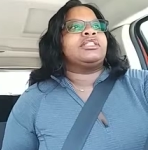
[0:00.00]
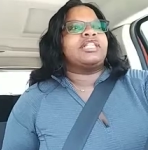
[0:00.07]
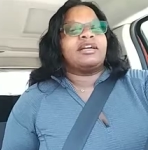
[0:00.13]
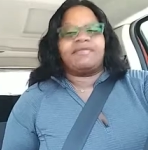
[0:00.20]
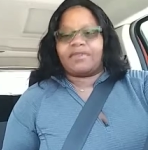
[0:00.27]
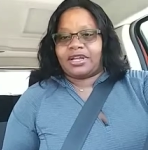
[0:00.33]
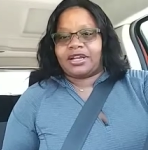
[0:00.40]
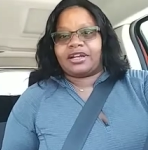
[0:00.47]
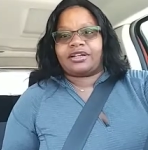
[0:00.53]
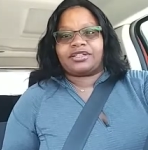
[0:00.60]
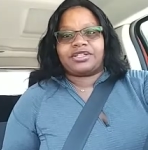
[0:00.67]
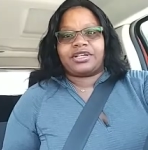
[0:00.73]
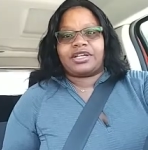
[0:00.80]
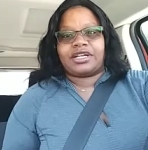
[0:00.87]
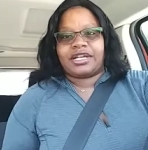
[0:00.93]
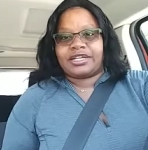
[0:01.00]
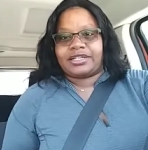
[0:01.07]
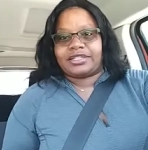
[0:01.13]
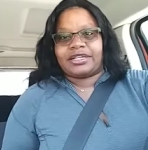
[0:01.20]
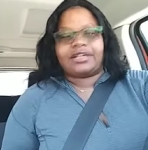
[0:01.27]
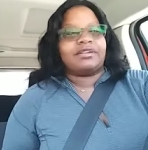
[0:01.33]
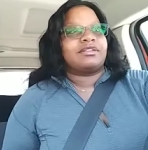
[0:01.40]
deaf ear to the
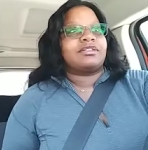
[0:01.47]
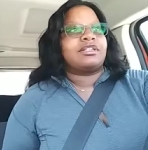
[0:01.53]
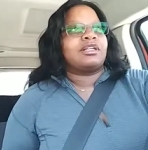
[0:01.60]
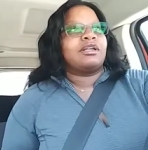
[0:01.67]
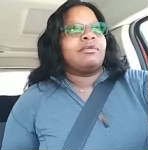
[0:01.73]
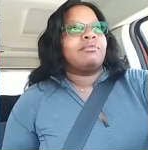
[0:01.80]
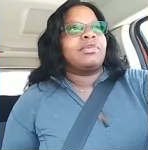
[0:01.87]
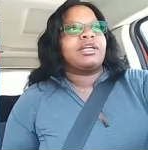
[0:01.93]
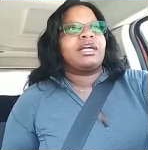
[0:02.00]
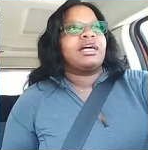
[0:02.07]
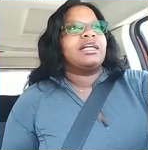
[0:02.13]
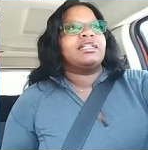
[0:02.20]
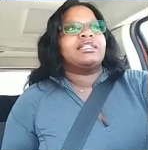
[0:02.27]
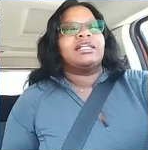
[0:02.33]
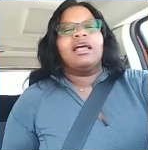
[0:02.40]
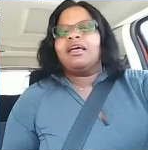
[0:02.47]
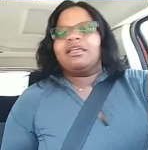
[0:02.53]
naysayers because